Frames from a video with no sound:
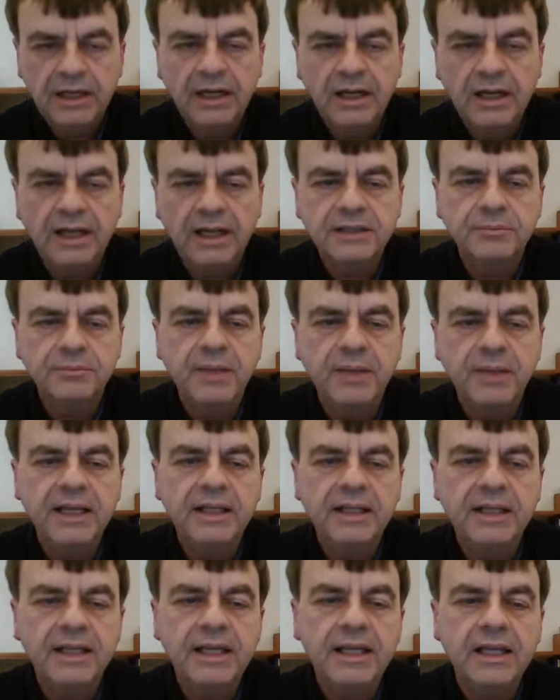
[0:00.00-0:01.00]
Let's make
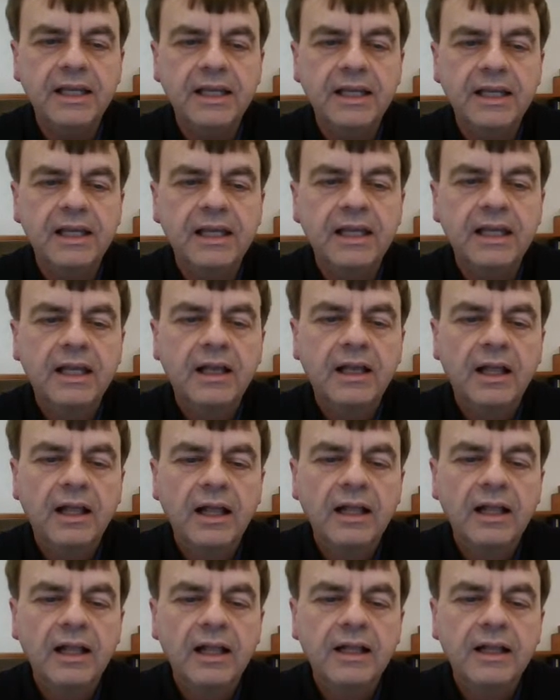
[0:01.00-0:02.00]
the
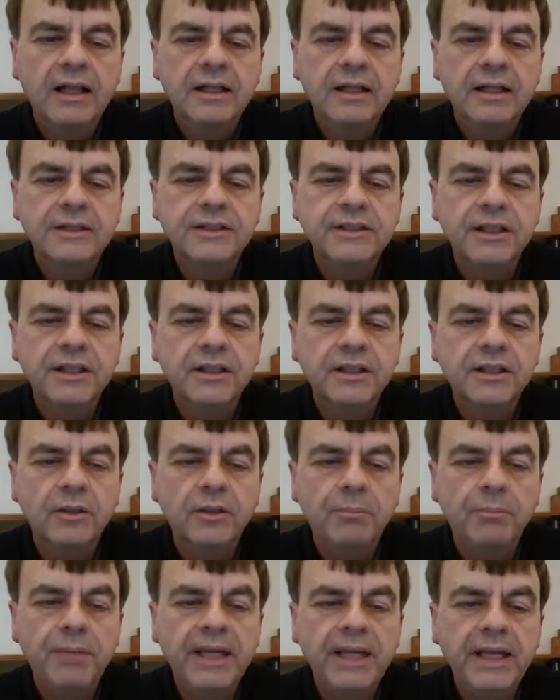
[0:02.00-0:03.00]
circle
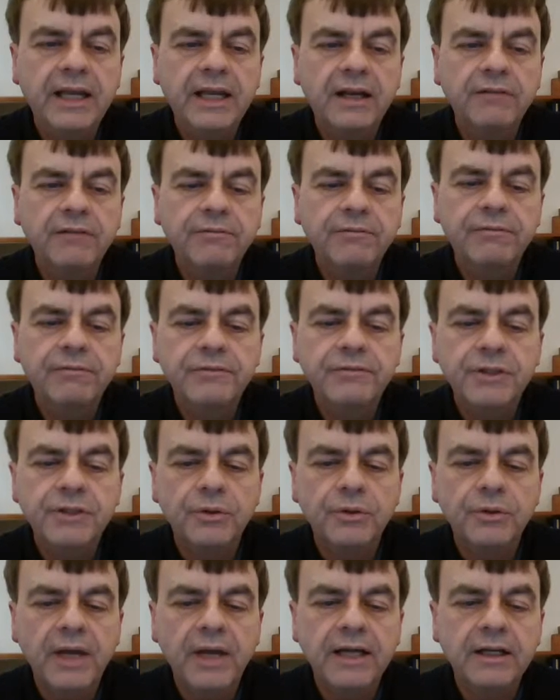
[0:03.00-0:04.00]
big enough
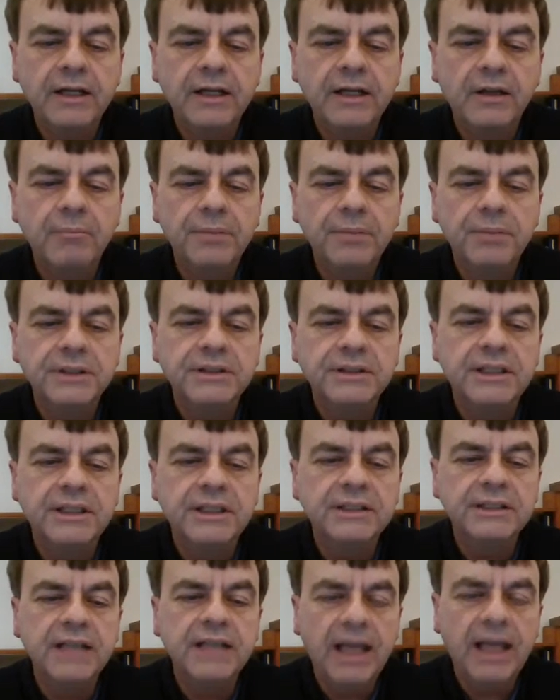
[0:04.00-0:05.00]
to encompass
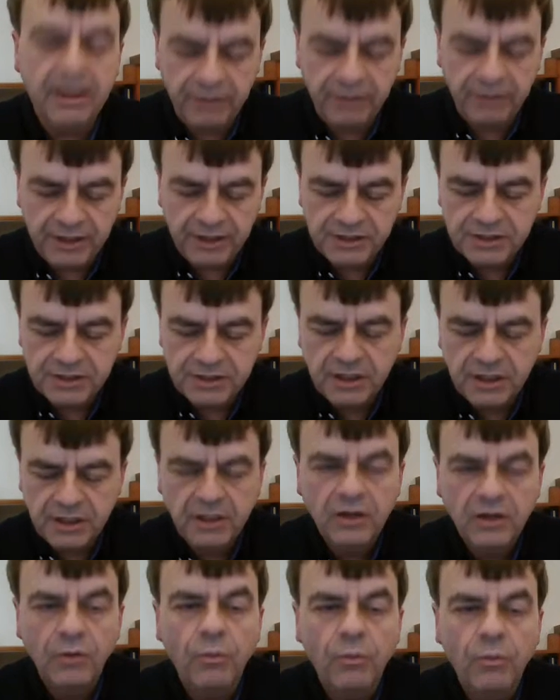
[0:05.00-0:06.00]
these areas
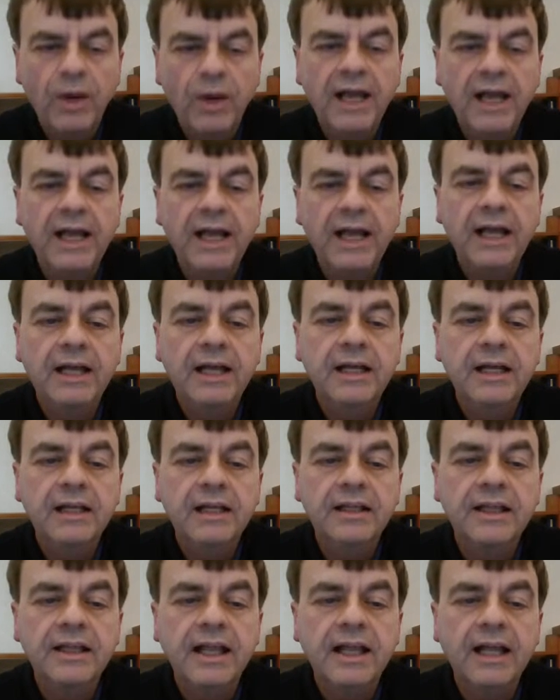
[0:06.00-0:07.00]
where
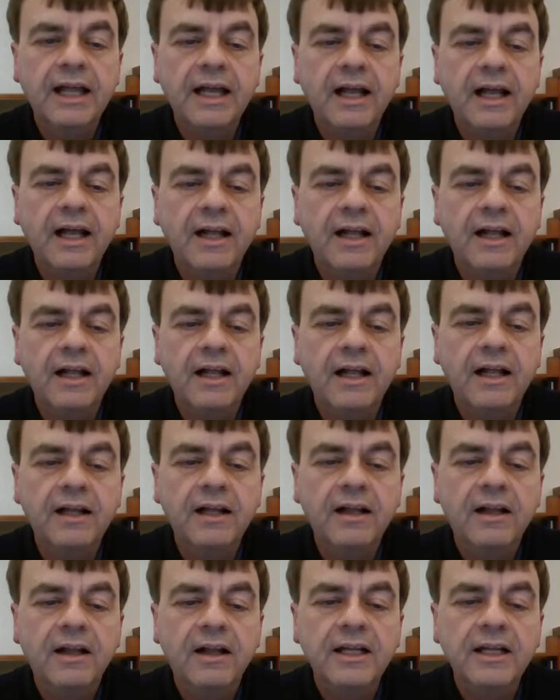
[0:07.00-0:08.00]
there are
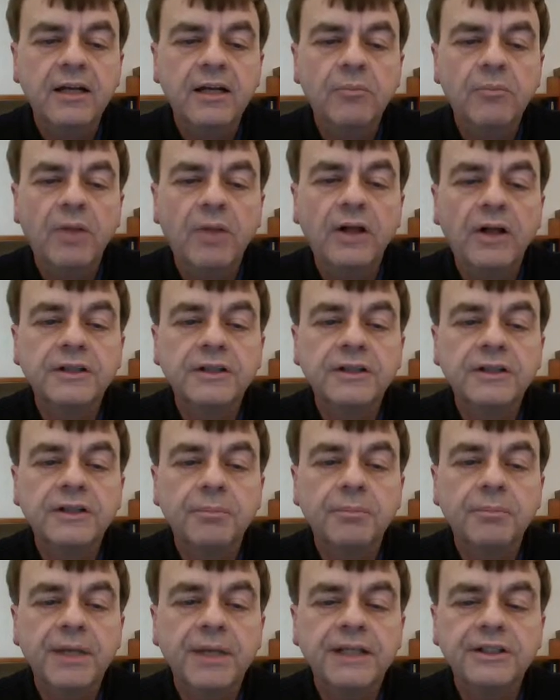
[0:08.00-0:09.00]
little marks on the
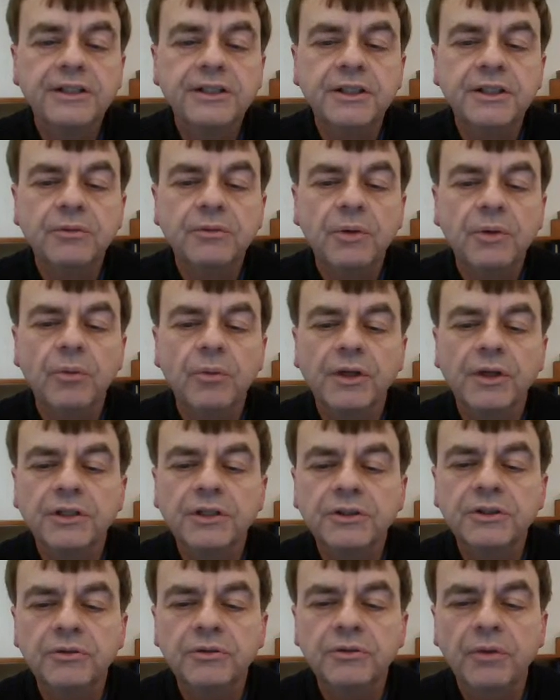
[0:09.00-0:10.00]
picture that we want
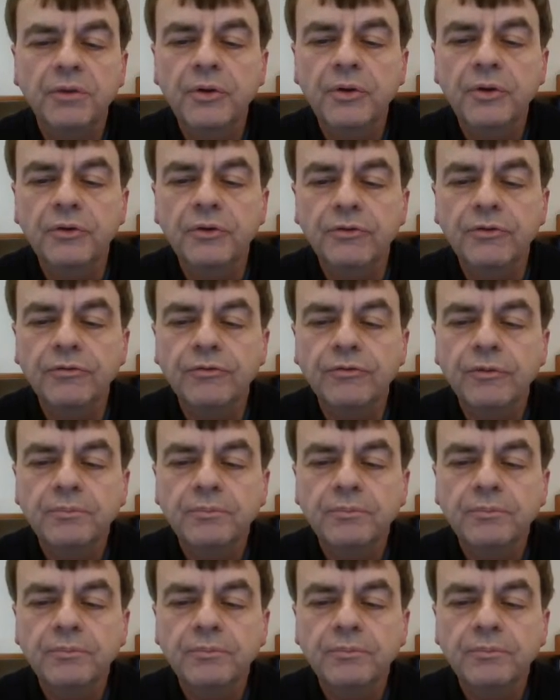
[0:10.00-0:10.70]
to remove.